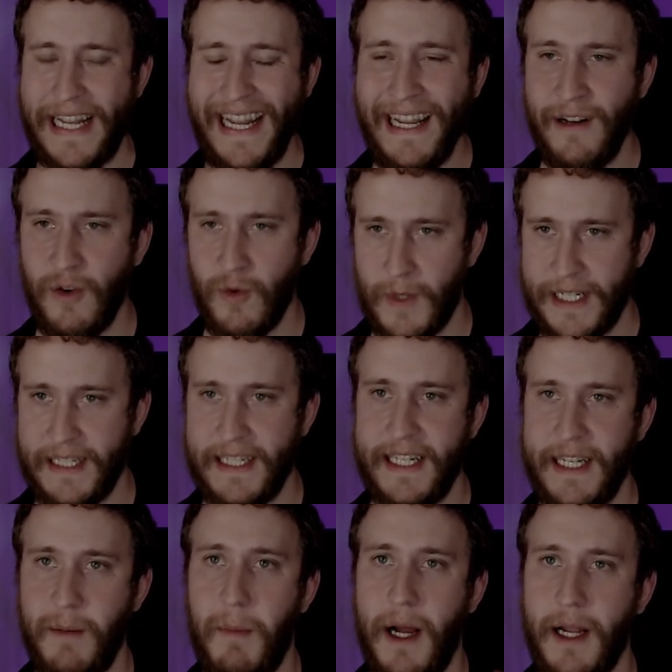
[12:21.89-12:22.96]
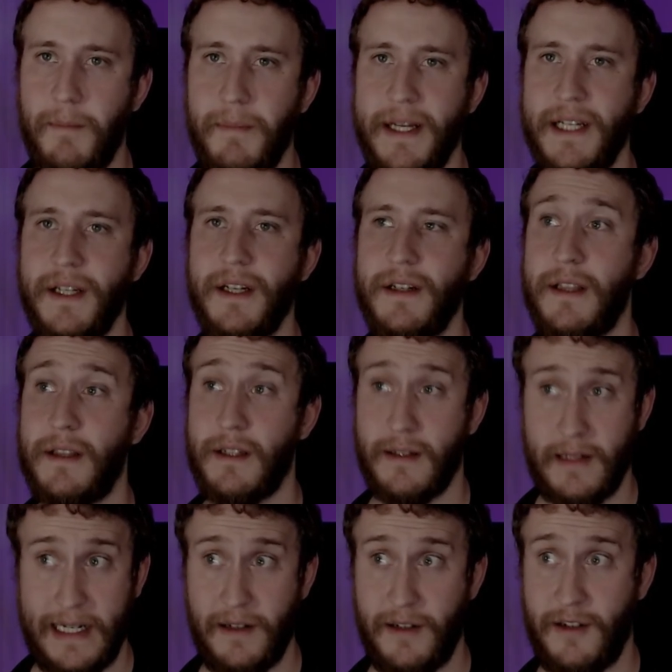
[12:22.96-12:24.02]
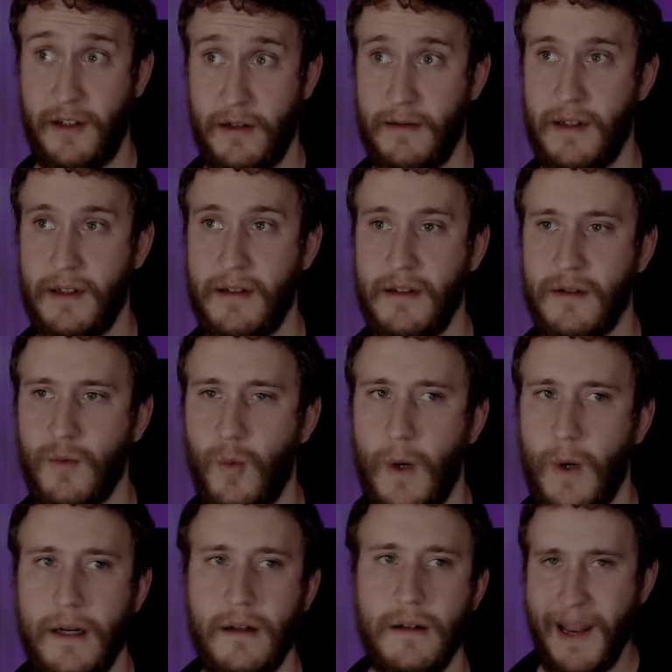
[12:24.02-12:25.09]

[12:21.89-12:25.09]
in Arena in my opinion, and the stats show this as well.